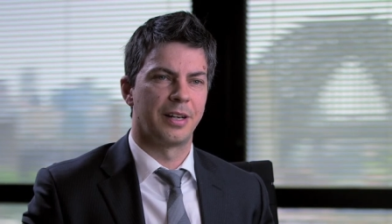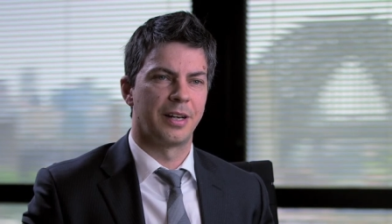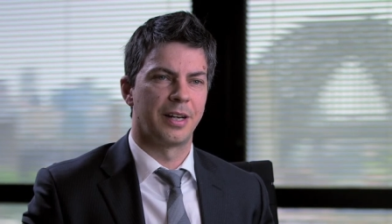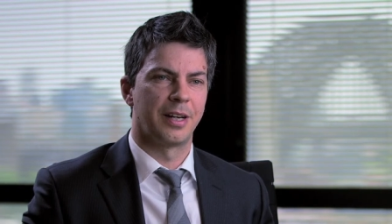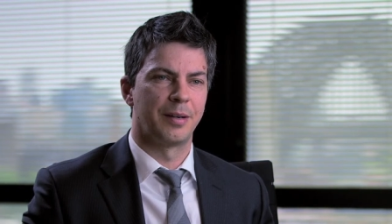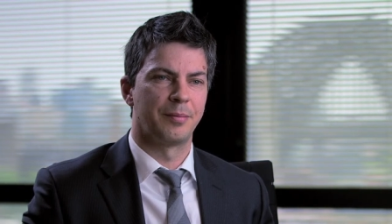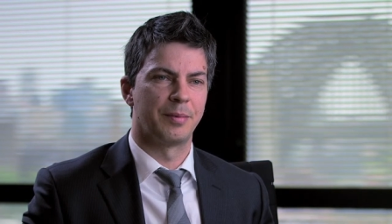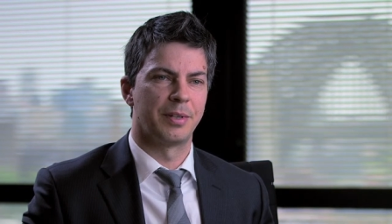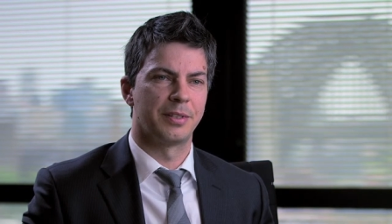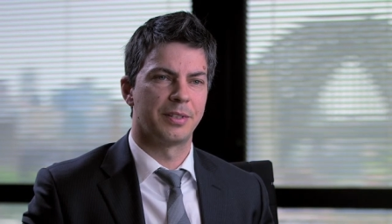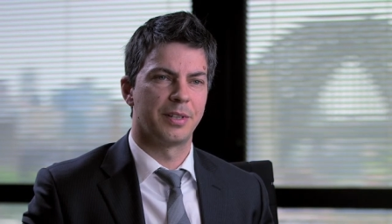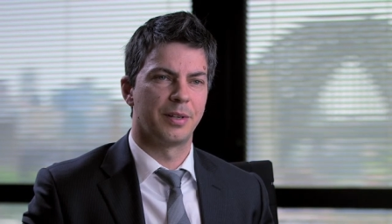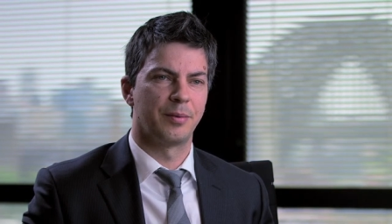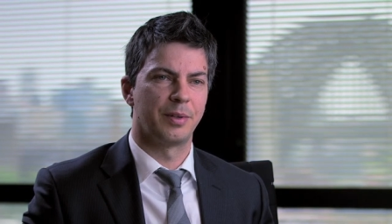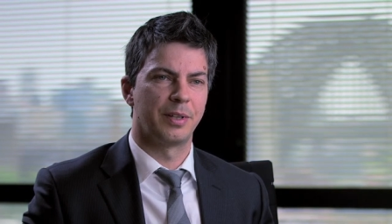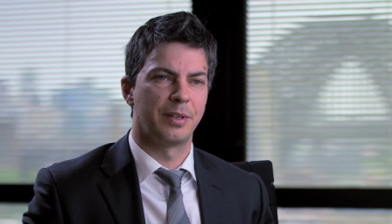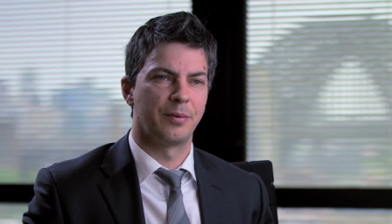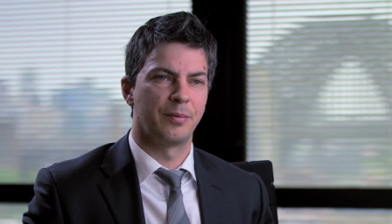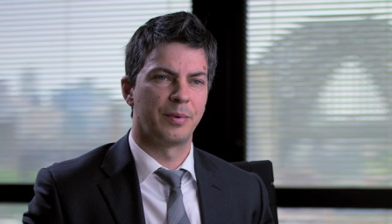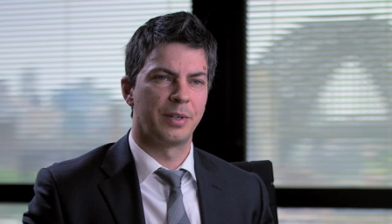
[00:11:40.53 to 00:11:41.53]
and so
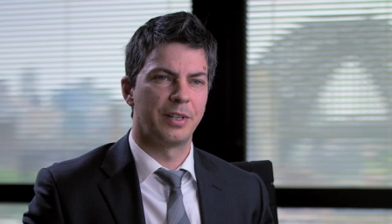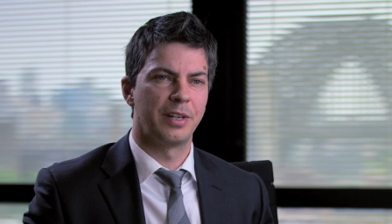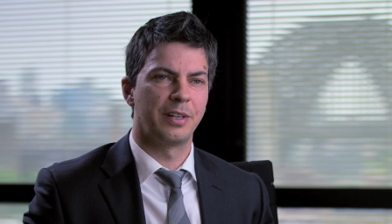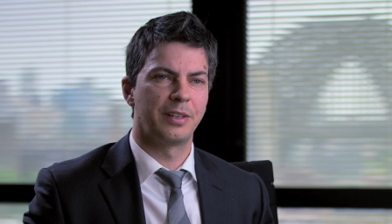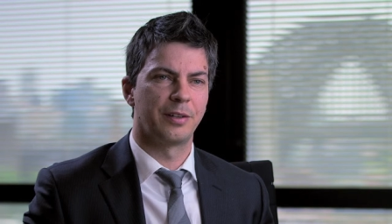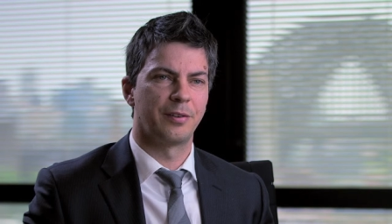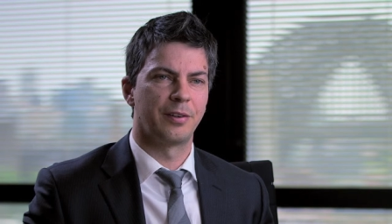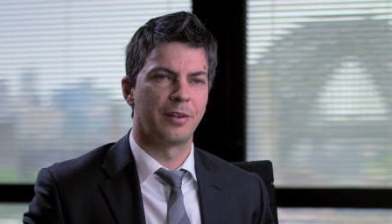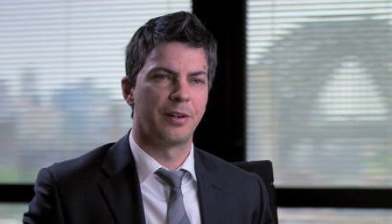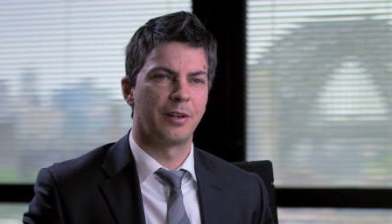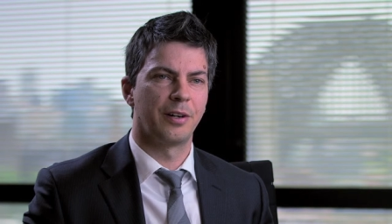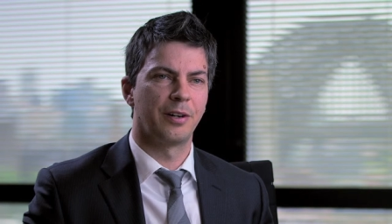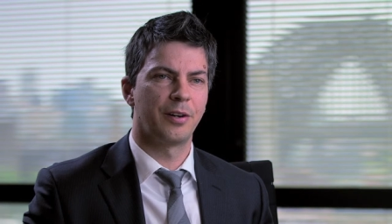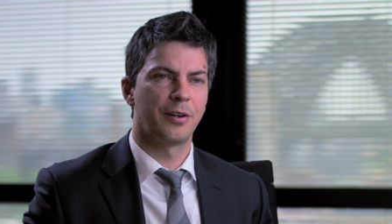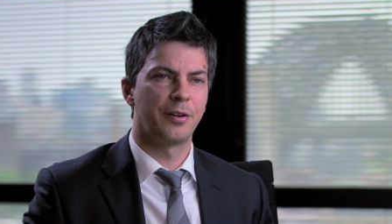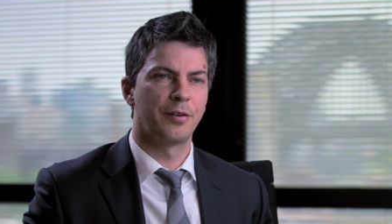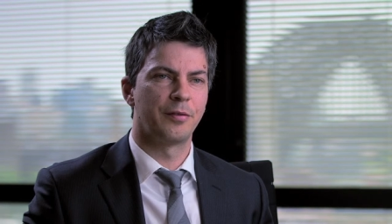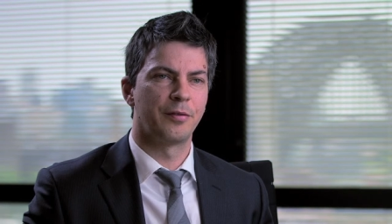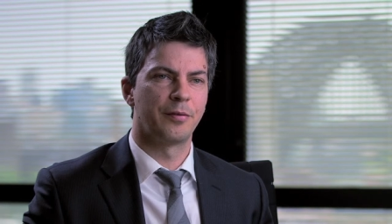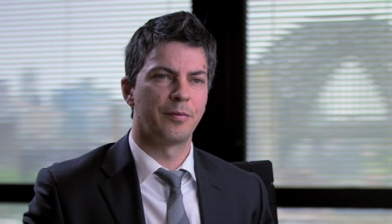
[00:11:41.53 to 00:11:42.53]
we think there are a
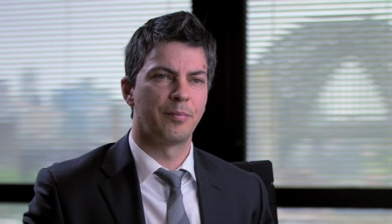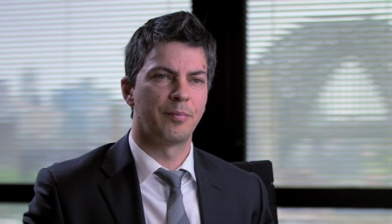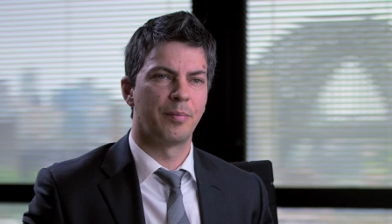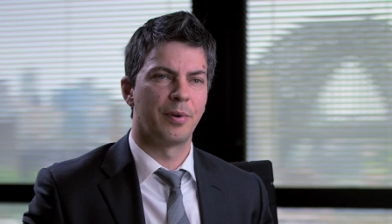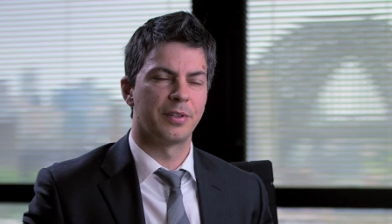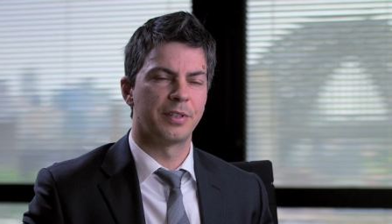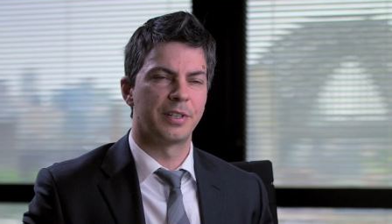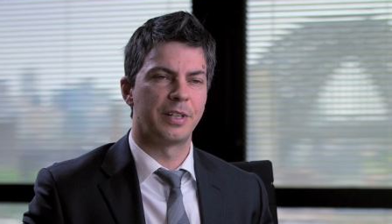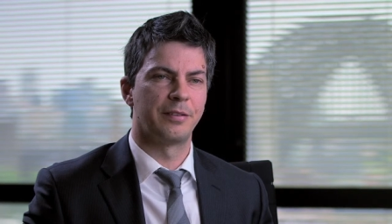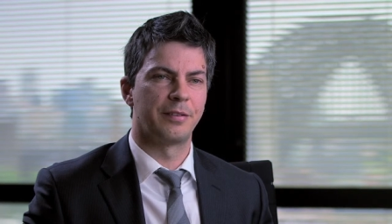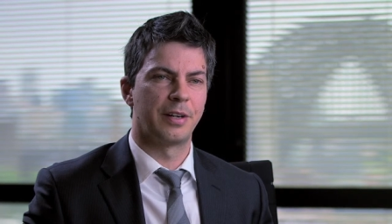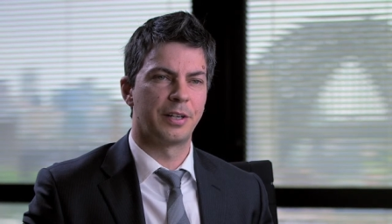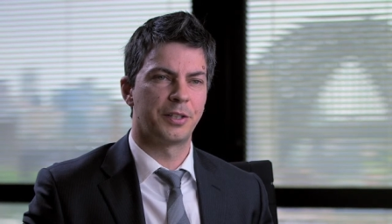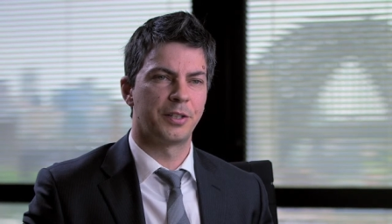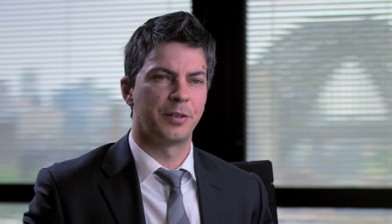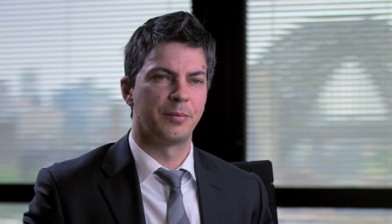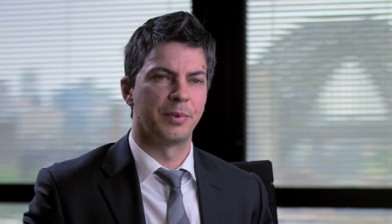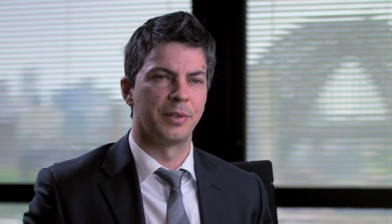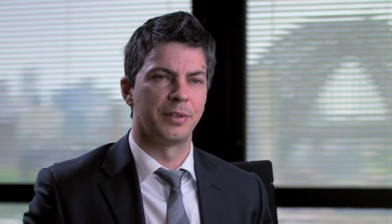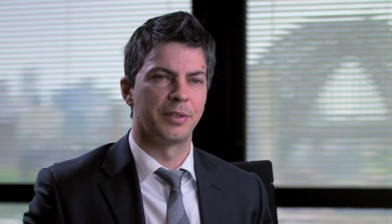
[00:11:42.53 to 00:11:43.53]
lot of positive
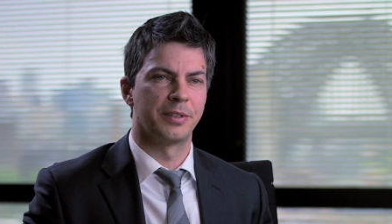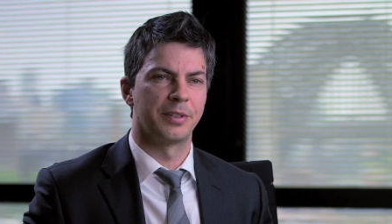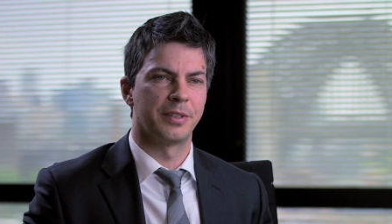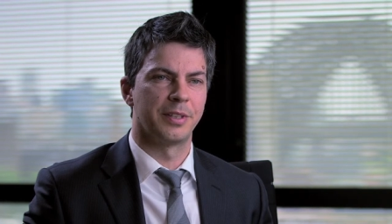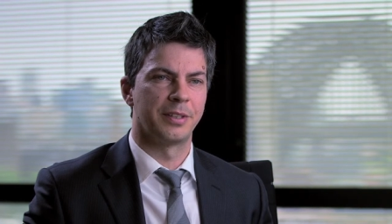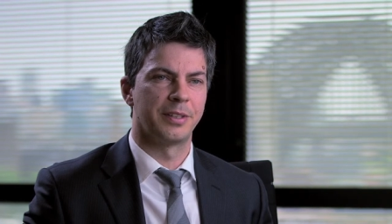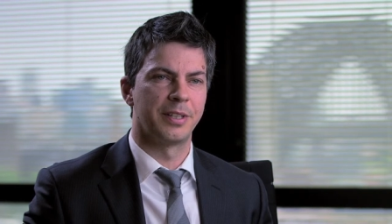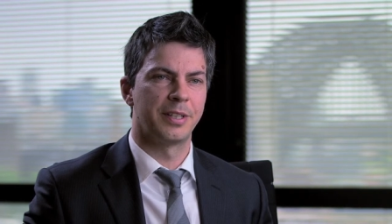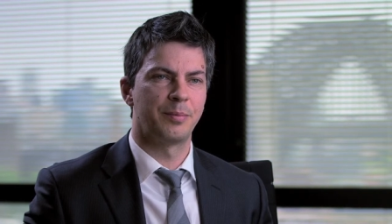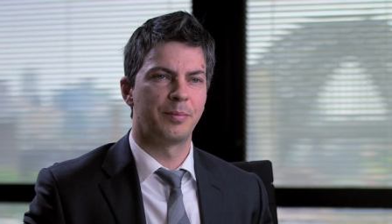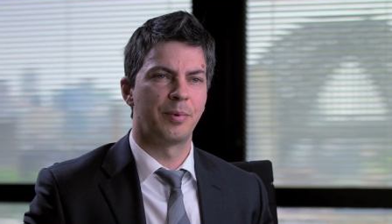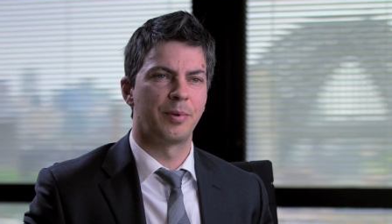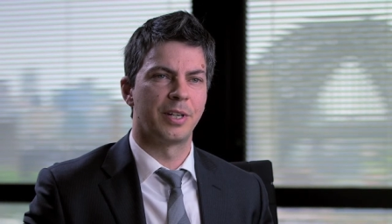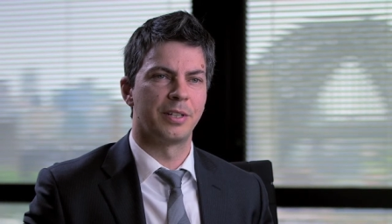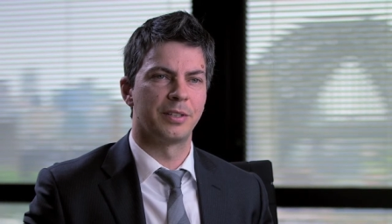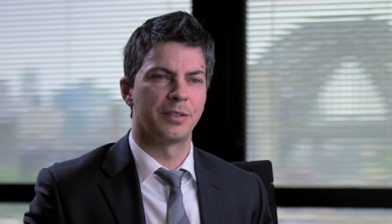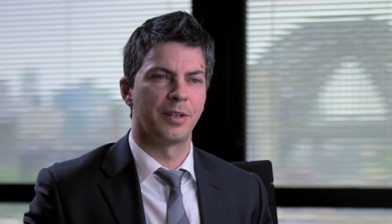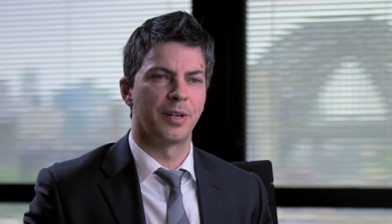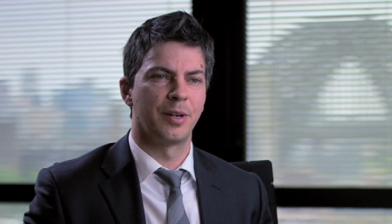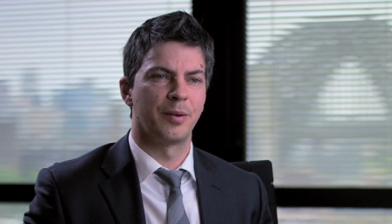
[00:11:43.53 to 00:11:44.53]
attributes at this point
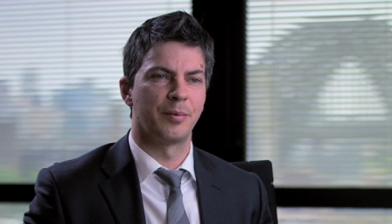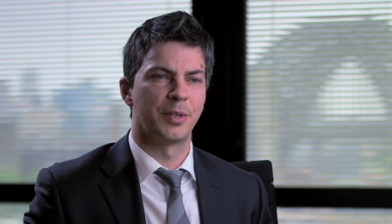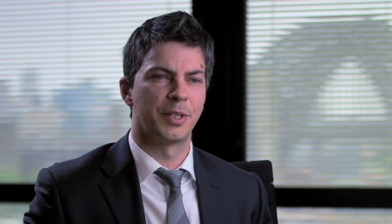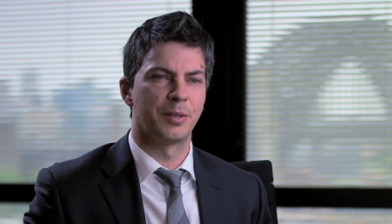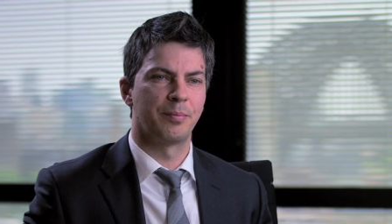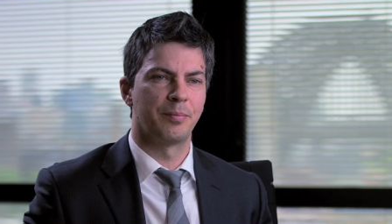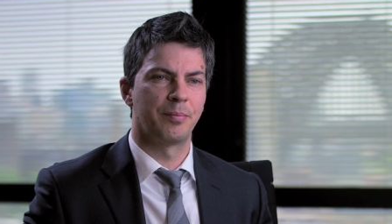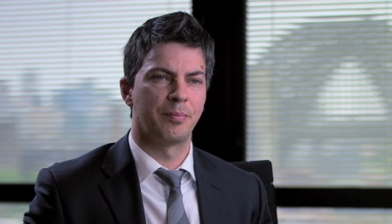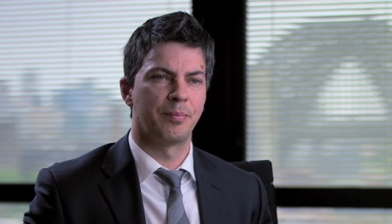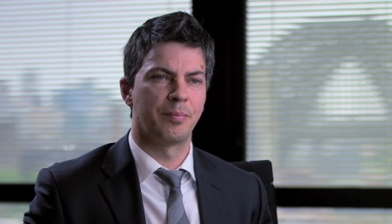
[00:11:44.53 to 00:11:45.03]
in time which